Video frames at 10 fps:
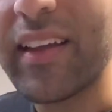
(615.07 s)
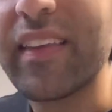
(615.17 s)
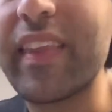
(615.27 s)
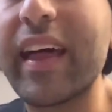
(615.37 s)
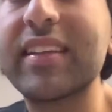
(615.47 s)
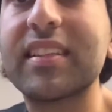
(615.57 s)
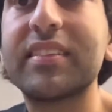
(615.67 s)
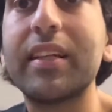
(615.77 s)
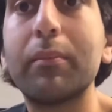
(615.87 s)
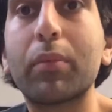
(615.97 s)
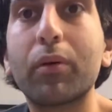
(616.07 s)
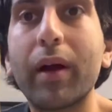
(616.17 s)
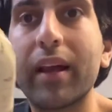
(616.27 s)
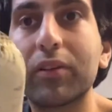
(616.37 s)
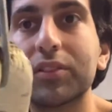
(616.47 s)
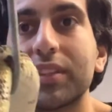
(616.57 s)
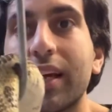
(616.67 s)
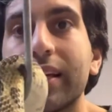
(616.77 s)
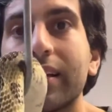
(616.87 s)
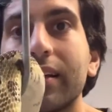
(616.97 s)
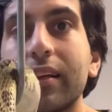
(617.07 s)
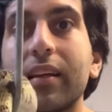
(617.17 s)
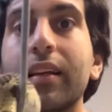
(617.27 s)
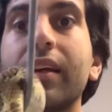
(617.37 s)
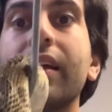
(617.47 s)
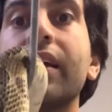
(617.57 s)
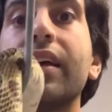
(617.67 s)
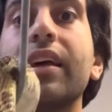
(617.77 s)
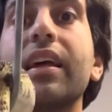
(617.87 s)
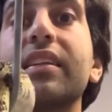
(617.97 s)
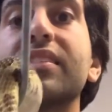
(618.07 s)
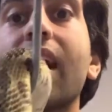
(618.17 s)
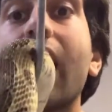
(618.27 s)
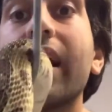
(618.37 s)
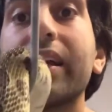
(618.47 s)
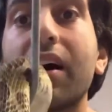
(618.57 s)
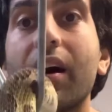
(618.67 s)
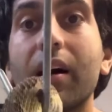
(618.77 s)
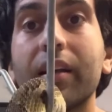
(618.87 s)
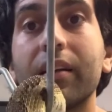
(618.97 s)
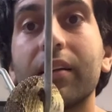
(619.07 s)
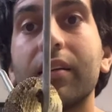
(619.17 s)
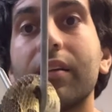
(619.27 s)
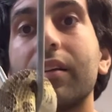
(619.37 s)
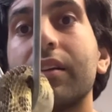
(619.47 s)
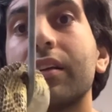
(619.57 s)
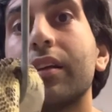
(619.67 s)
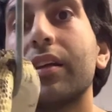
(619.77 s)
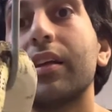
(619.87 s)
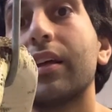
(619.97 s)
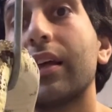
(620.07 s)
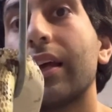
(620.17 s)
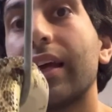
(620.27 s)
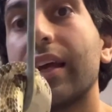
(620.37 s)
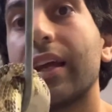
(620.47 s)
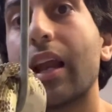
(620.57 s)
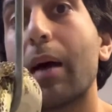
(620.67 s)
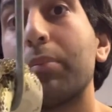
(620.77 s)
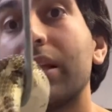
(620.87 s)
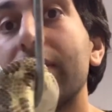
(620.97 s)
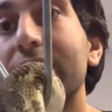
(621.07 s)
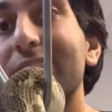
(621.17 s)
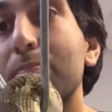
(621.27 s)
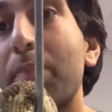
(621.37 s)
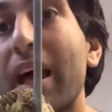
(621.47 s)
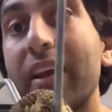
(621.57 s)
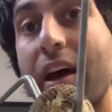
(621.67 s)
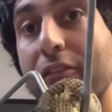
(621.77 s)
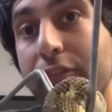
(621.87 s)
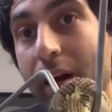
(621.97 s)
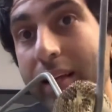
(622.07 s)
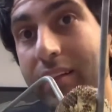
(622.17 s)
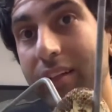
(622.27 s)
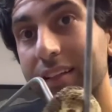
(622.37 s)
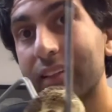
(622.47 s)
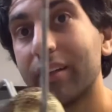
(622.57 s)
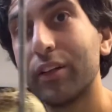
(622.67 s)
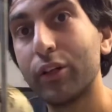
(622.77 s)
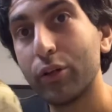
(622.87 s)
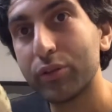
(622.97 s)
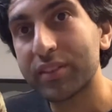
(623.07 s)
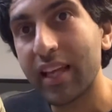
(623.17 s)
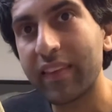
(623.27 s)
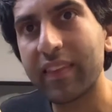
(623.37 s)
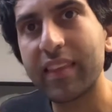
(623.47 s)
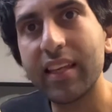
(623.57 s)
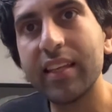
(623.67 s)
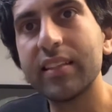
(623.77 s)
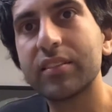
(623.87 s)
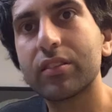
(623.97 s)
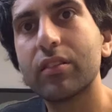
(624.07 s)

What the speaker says: That is a timber rattlesnake. It's an icon. And I believe it's Ben Franklin who said that these